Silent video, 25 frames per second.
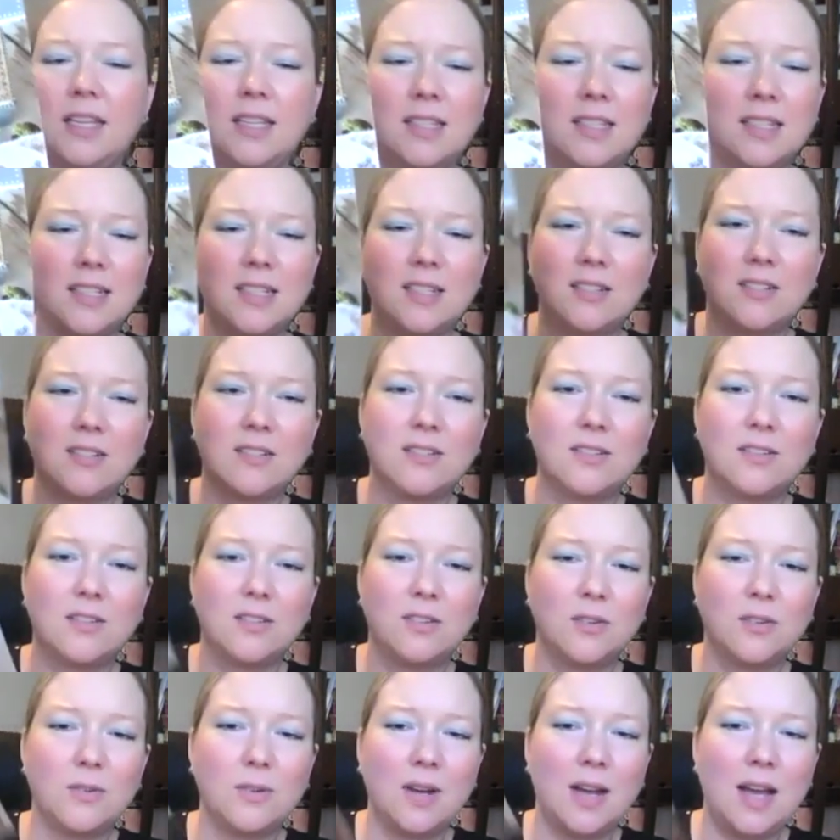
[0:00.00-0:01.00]
has a
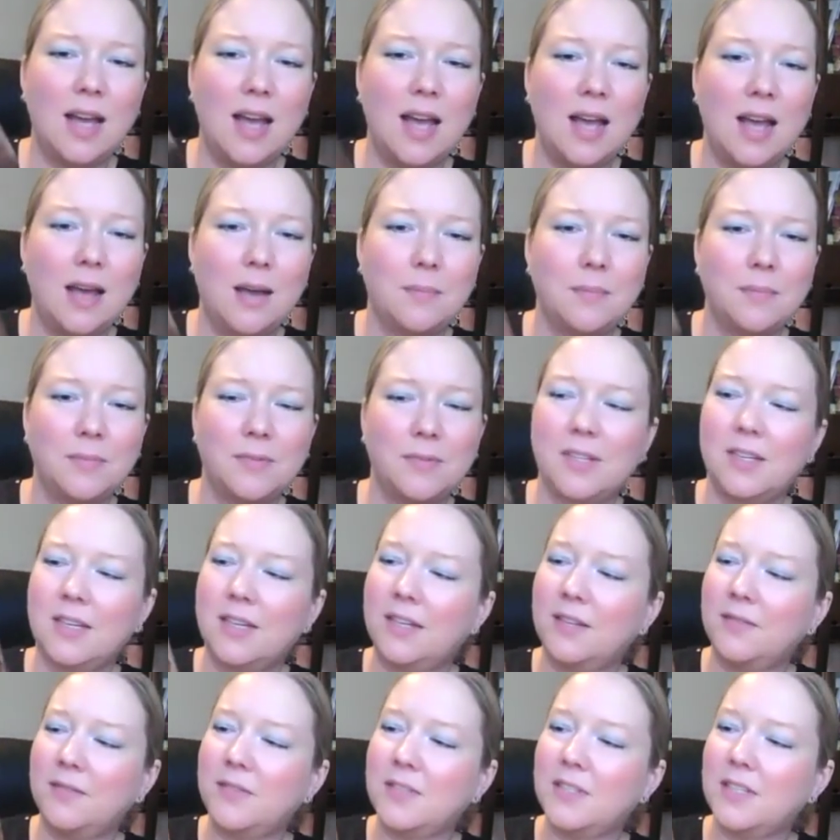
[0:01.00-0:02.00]
crap
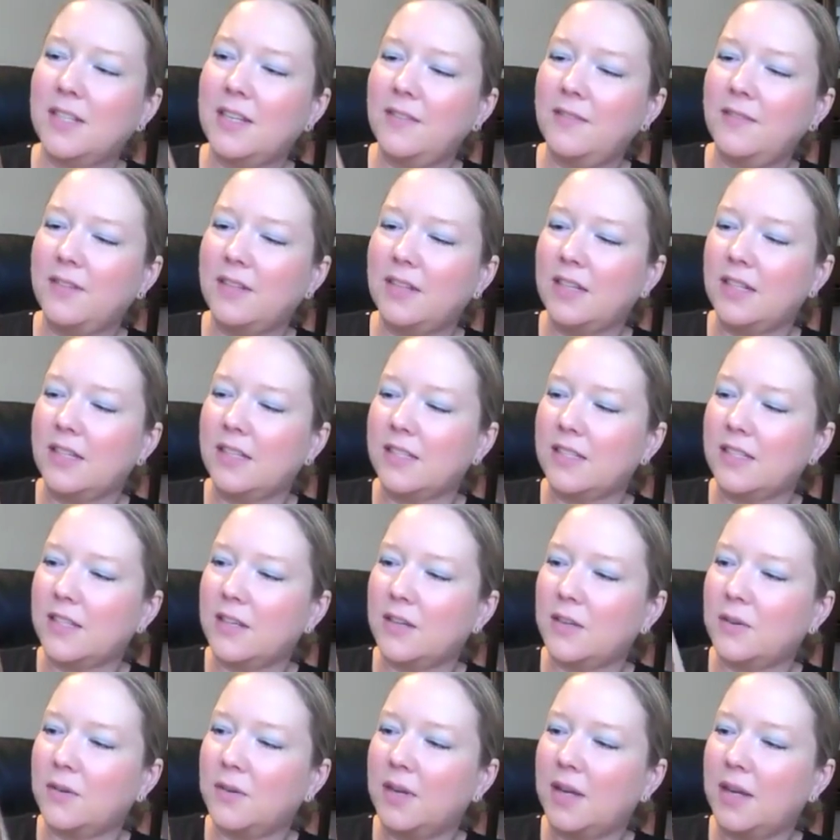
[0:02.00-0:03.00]
ton of stuff in it.
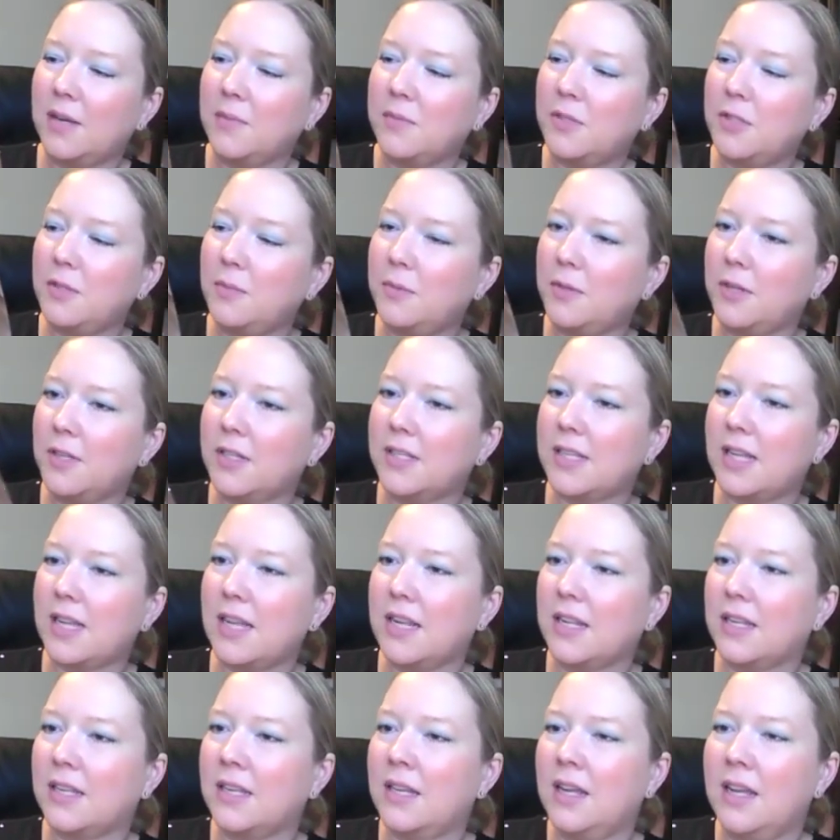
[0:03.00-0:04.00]
So I'm super
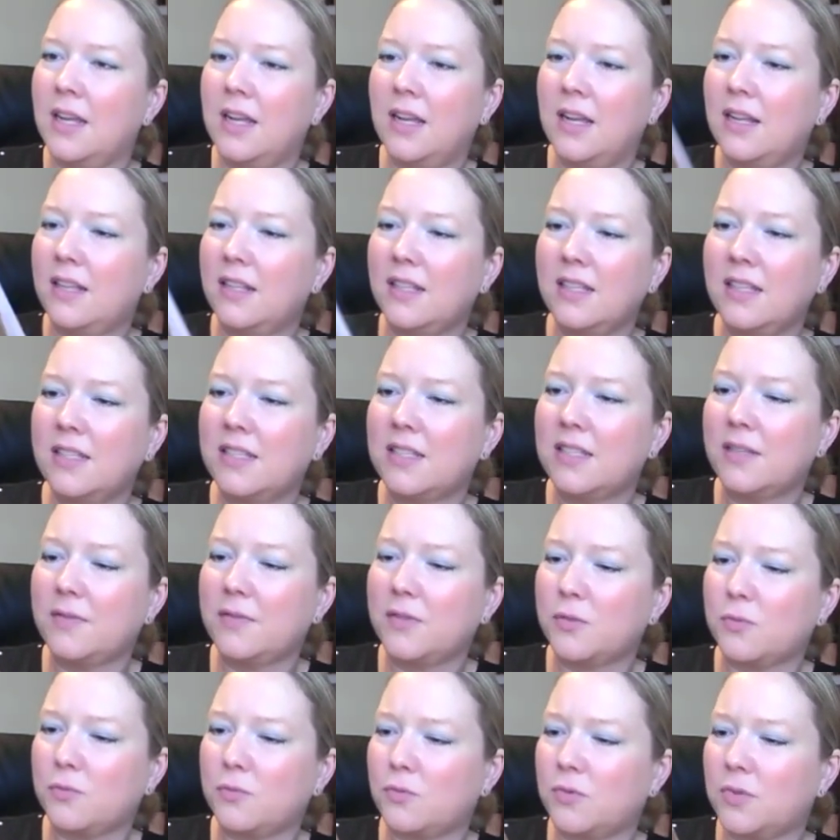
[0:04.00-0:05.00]
excited. All this stuff
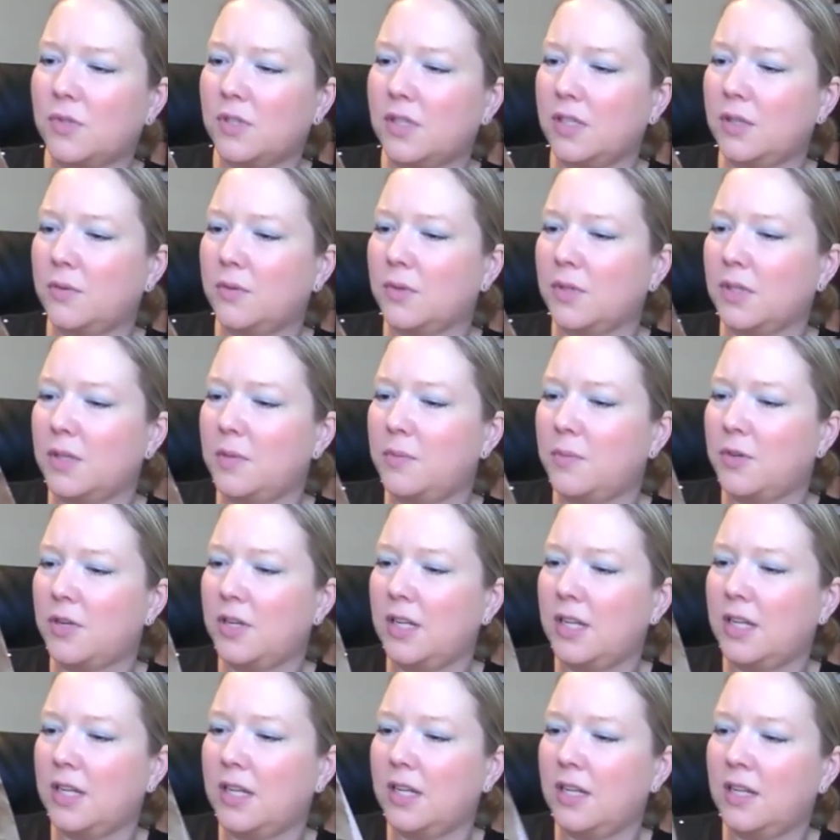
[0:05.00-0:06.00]
is really, really
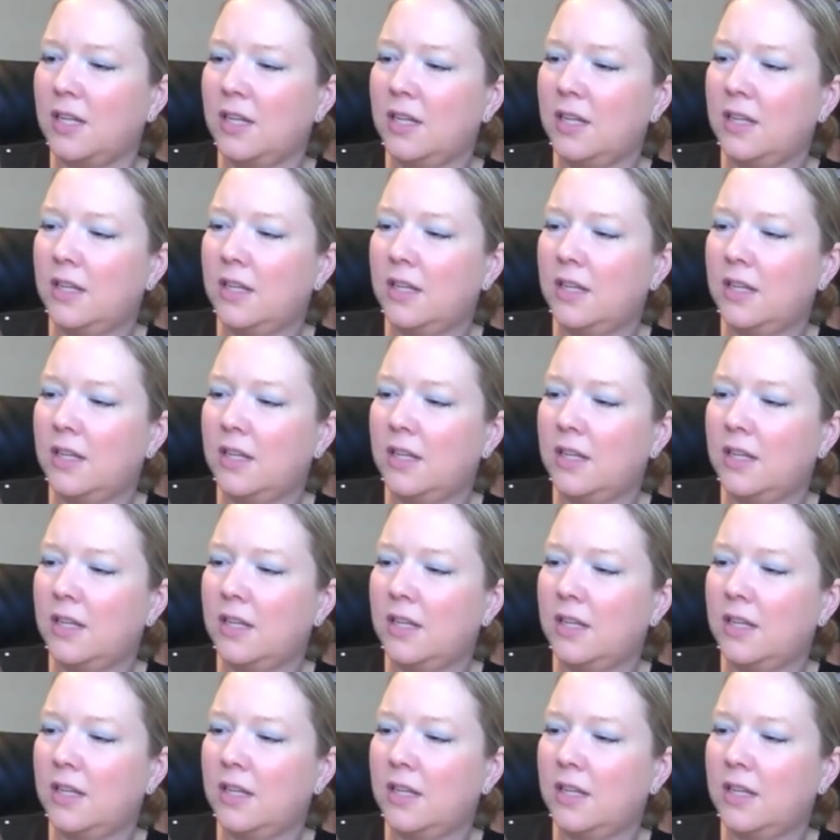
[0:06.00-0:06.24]
pretty.